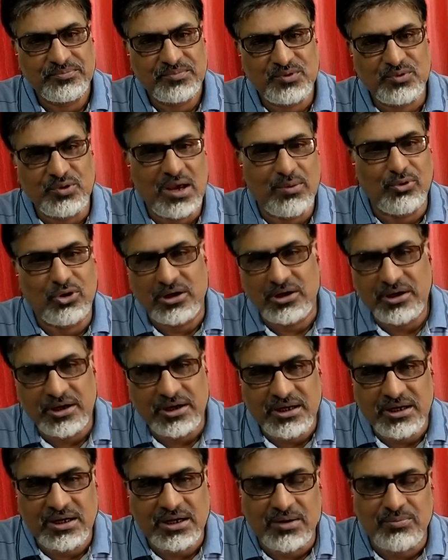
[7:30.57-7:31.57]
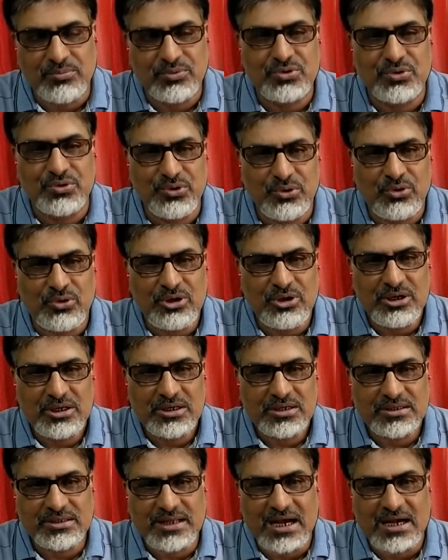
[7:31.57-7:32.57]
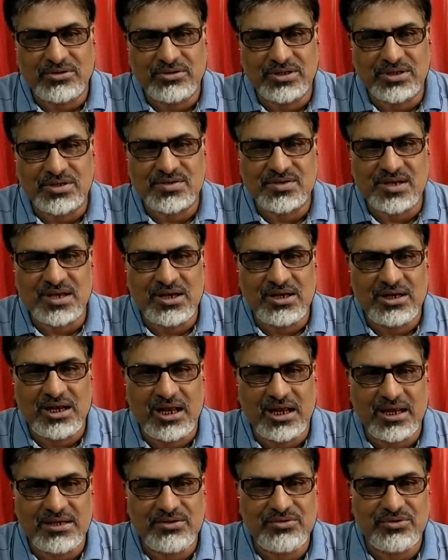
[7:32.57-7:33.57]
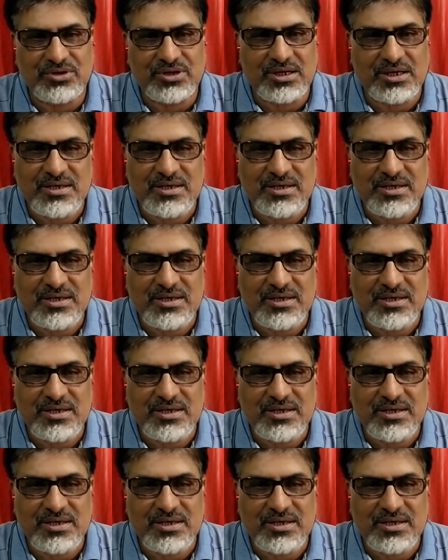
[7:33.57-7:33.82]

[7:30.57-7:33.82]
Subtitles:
You have already come to know that the sunlight